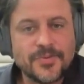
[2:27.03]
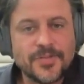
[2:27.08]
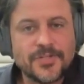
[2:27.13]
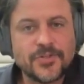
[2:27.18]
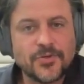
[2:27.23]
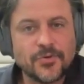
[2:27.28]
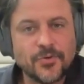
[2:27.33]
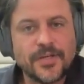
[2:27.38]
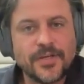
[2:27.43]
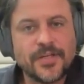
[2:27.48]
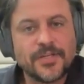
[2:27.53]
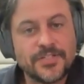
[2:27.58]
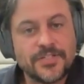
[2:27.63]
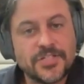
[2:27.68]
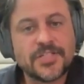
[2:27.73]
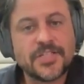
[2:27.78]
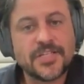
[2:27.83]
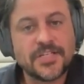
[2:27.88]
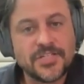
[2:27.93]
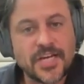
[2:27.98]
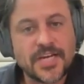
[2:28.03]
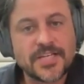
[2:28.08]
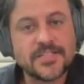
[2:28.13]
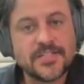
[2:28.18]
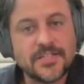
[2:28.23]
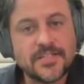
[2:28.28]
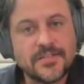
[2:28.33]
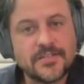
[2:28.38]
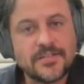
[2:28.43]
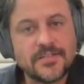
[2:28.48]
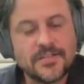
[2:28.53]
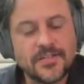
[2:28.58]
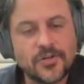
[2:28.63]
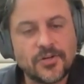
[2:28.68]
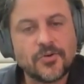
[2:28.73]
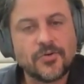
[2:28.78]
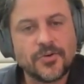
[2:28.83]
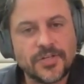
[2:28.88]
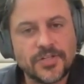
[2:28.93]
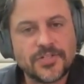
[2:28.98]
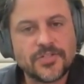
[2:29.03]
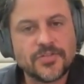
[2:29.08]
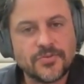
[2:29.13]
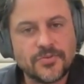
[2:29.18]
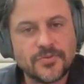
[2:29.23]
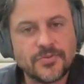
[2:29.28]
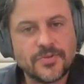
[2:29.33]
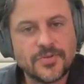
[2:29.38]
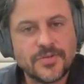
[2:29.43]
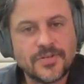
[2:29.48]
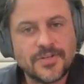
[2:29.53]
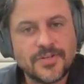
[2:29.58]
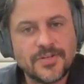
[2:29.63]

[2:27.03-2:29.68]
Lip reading: The tooling is just adjusted according to